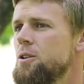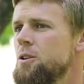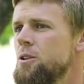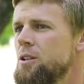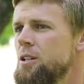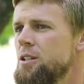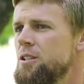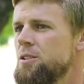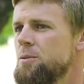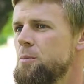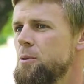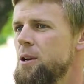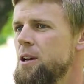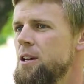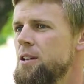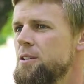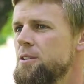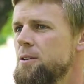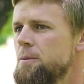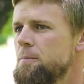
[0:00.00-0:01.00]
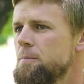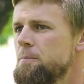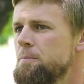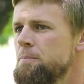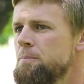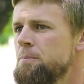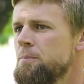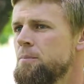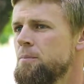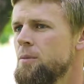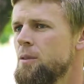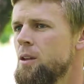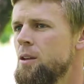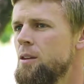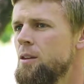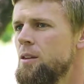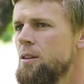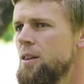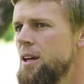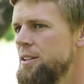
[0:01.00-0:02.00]
early sprays.
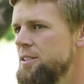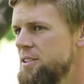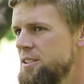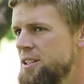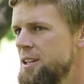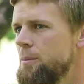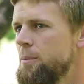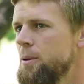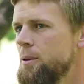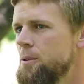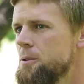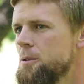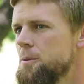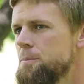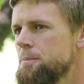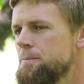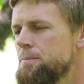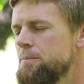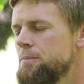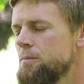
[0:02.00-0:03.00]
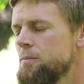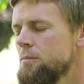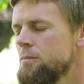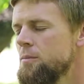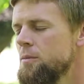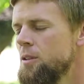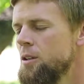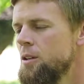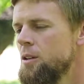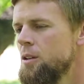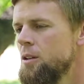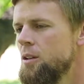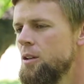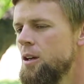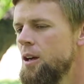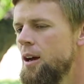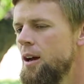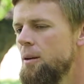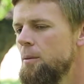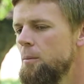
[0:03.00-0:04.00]
That's typical.
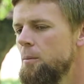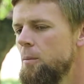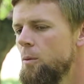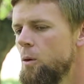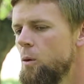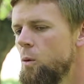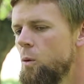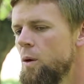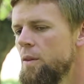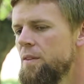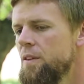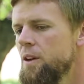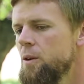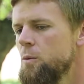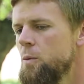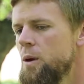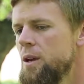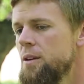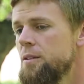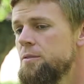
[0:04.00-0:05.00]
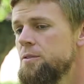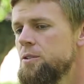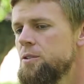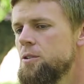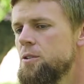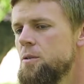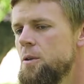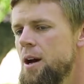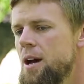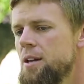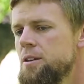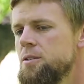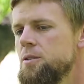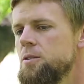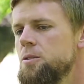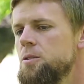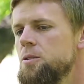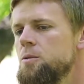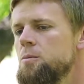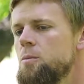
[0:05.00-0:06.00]
One thing we have tried
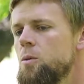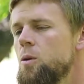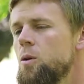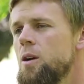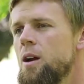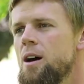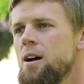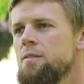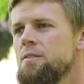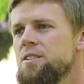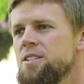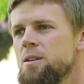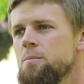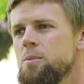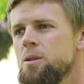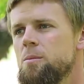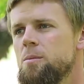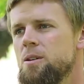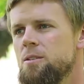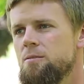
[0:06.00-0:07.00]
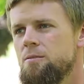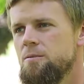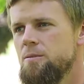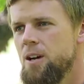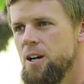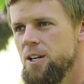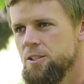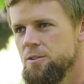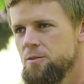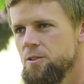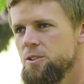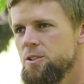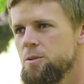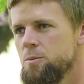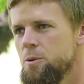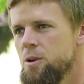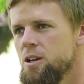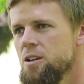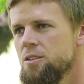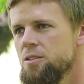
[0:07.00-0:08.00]
to do more of is implement phosphorus
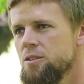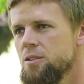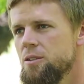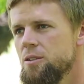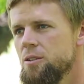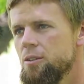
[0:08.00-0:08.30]
sprays,